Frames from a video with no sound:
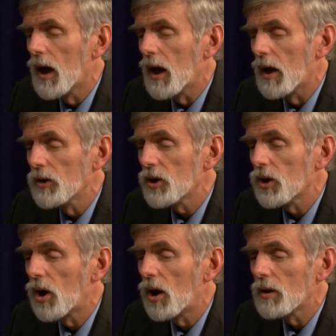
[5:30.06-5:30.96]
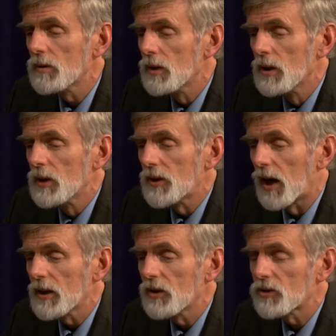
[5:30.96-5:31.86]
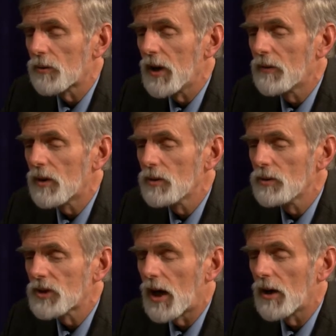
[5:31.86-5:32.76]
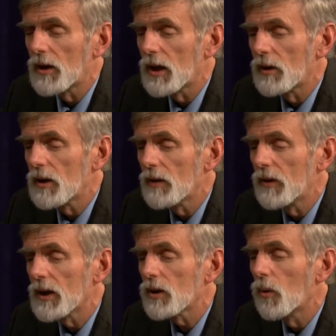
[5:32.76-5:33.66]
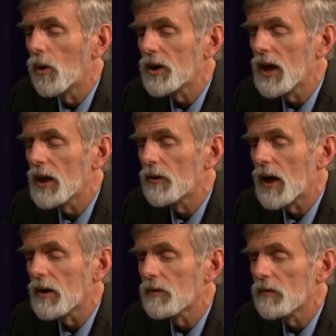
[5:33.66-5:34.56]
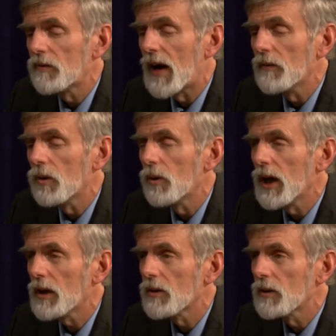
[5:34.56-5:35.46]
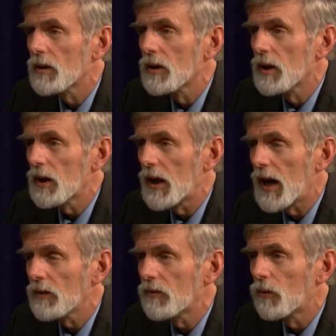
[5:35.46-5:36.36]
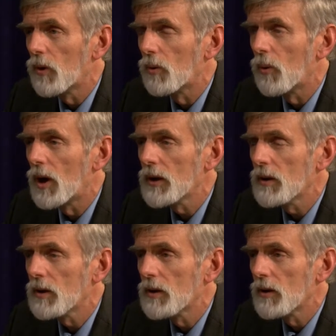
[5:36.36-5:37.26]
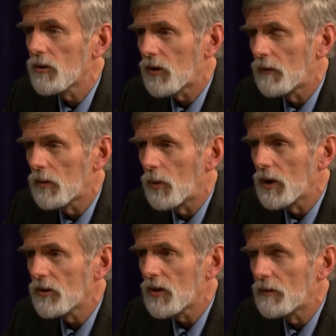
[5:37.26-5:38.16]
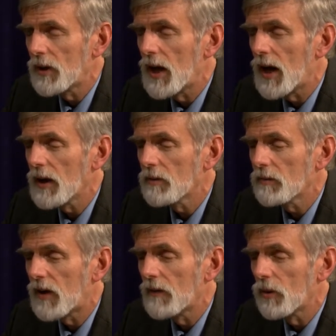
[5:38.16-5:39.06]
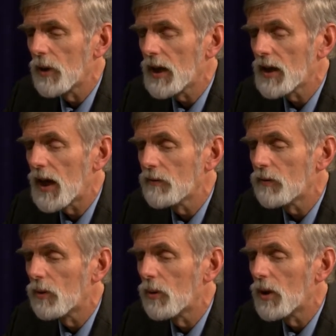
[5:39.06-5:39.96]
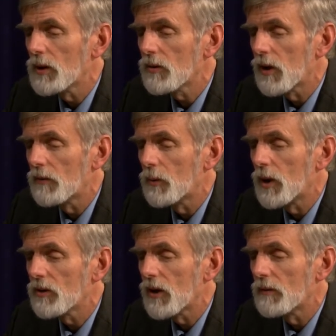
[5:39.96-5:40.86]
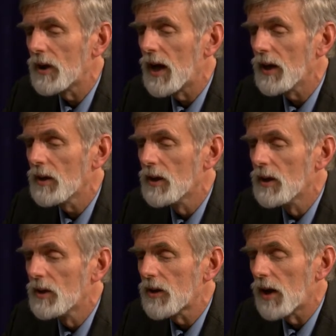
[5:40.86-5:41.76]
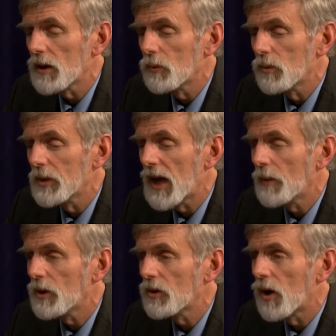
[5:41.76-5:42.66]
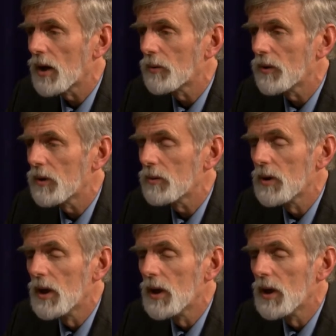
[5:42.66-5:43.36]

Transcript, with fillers: Uh, you can call Darlene Sereva, who's our event coordinator, at 508 941 7179 508 941 7179. Darlene will be happy to talk with you.